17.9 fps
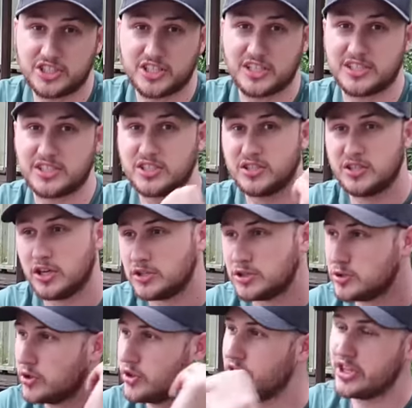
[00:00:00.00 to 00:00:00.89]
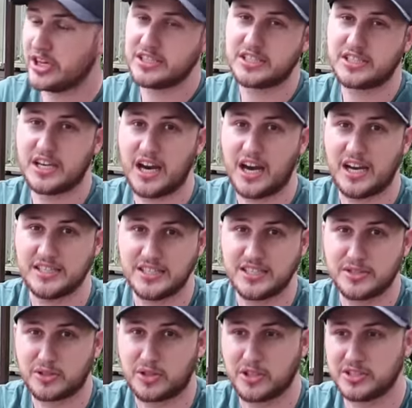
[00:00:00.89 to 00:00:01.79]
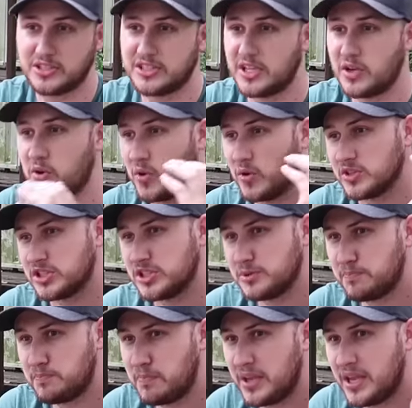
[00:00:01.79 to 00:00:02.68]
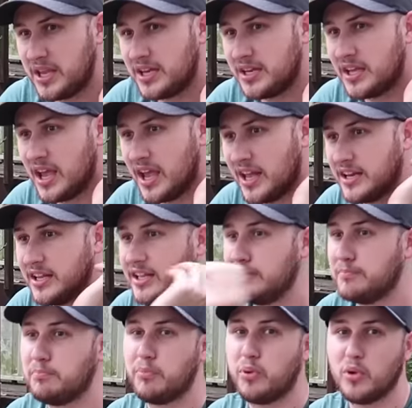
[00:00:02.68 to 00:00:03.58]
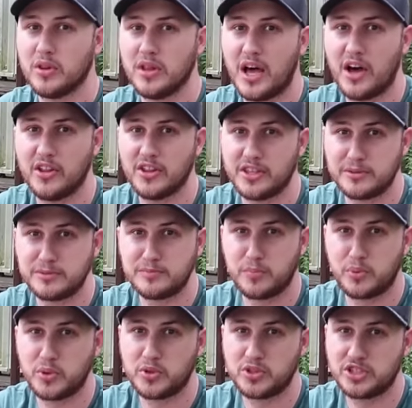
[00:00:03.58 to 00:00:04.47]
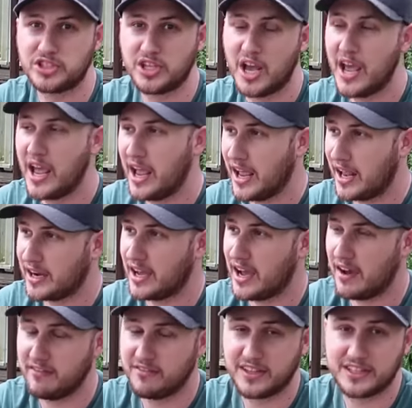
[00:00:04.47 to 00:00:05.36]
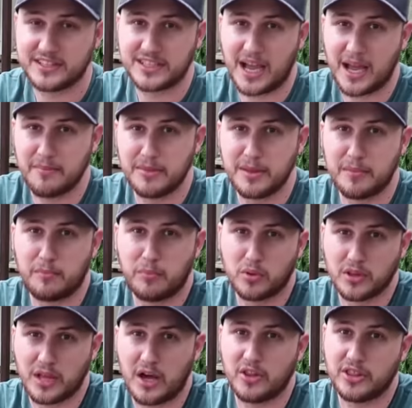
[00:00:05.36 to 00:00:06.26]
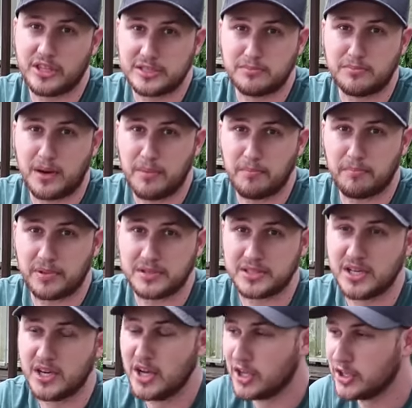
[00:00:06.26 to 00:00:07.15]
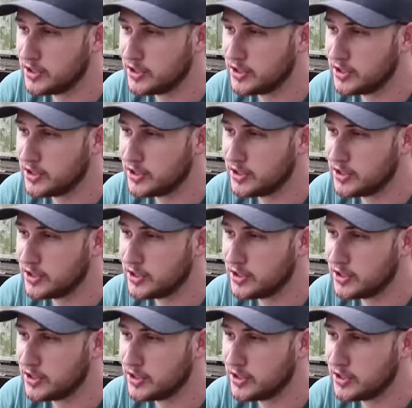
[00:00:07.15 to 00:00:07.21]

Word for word: just ruin their cars because they go speed and then pull out the bush, and half the time they pull out their bumper.